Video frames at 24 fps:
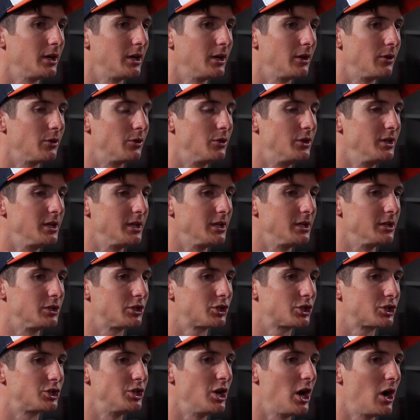the
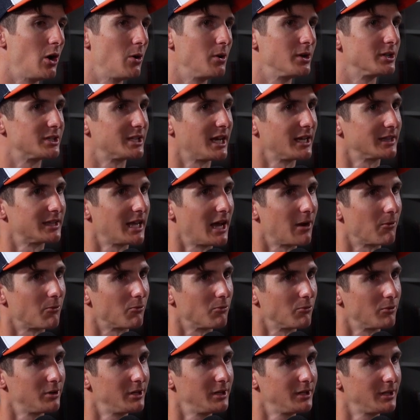snow is at that
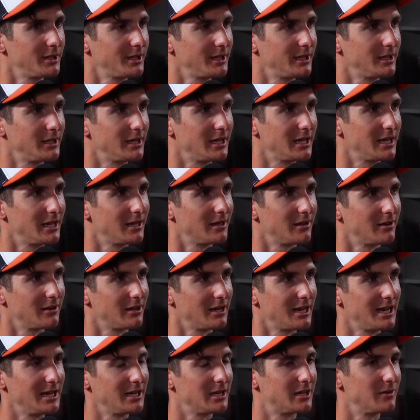really
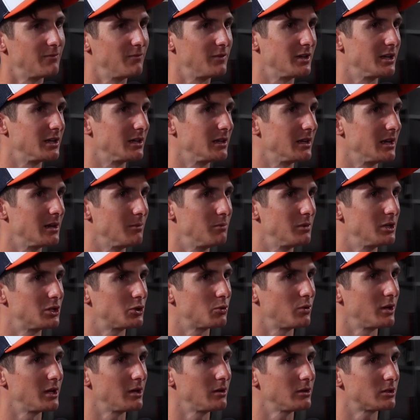inconvenient in
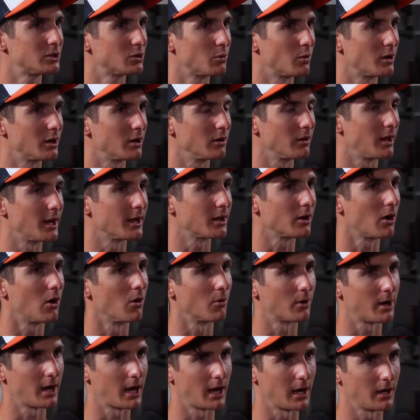between to where you're like,
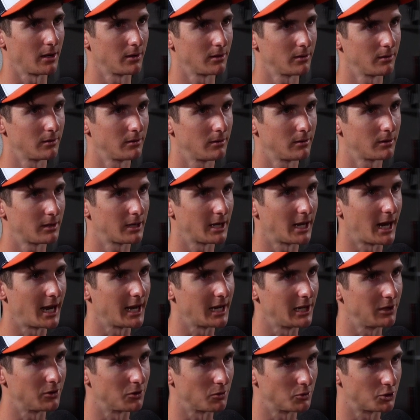okay, can I
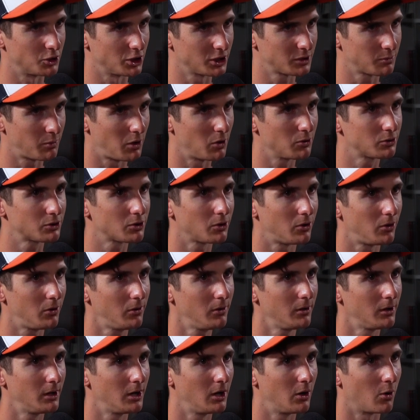either just post
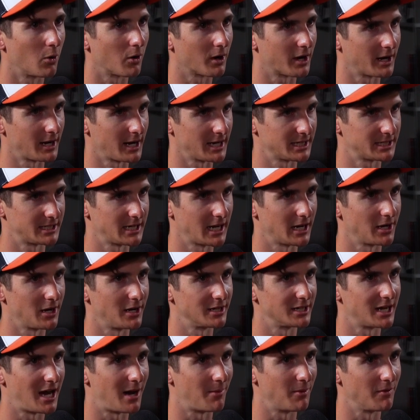hole or can I stand on
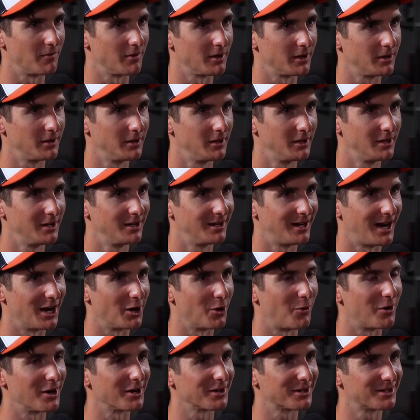top of it? I don't
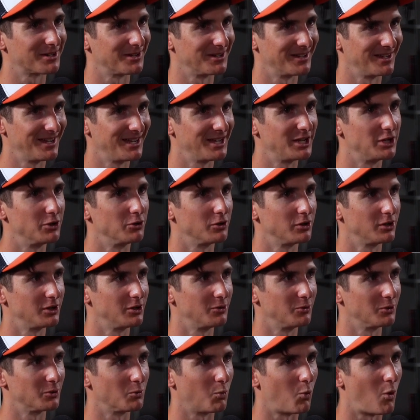want to, you
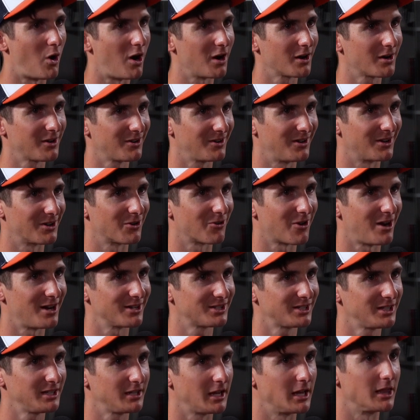would walk across
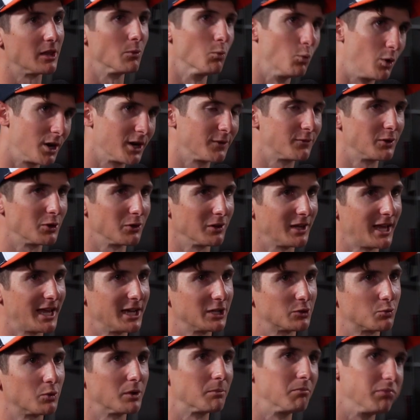it, and then one of your
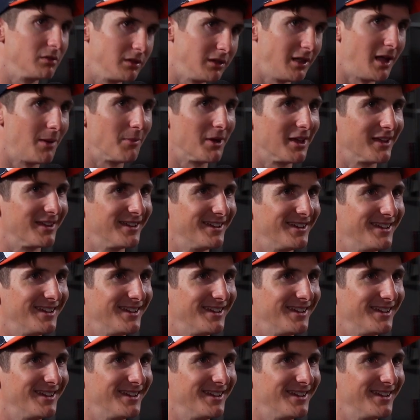legs would plummet